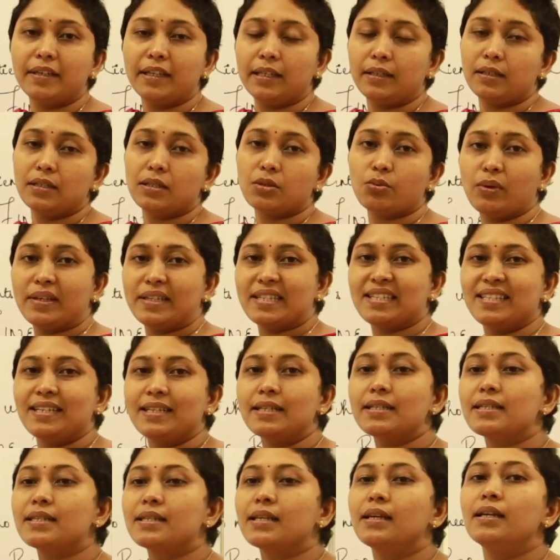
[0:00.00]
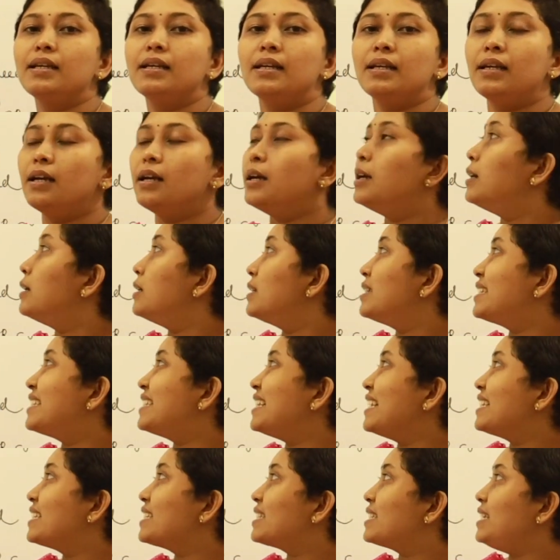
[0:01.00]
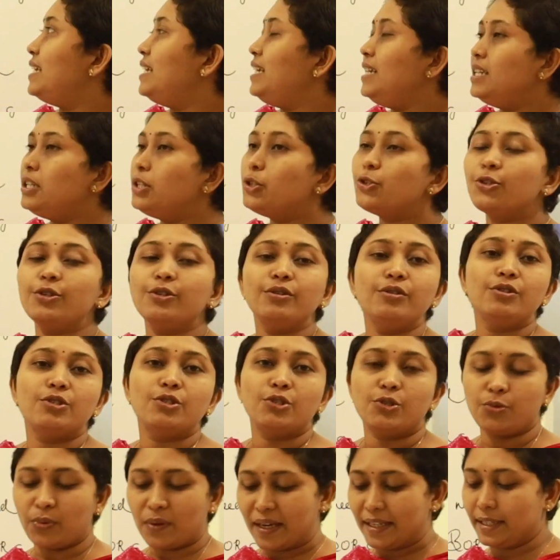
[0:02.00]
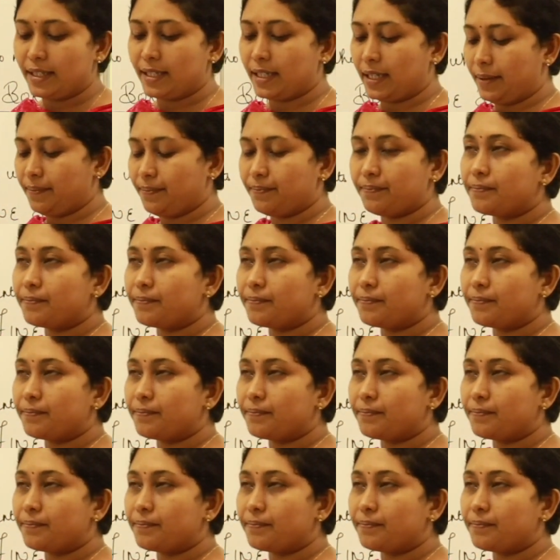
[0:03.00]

that is questions 16 to 20.